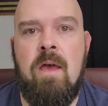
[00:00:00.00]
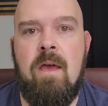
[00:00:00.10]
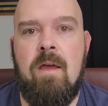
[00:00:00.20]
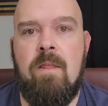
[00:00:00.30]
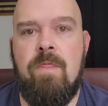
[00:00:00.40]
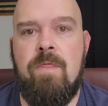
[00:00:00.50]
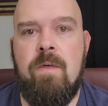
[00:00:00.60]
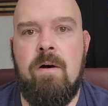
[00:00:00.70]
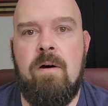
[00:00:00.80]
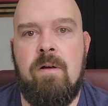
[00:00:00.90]
and
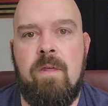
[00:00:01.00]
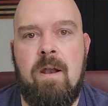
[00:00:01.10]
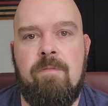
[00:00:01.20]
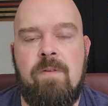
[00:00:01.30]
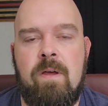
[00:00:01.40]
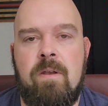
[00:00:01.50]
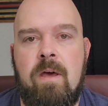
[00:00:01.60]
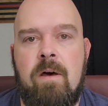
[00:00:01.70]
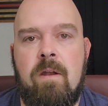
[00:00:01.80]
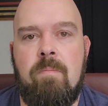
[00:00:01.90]
that I found
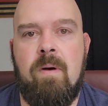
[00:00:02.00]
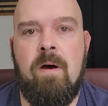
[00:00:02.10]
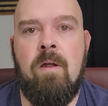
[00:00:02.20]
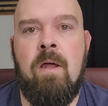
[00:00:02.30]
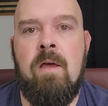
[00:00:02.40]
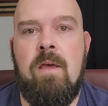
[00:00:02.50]
out about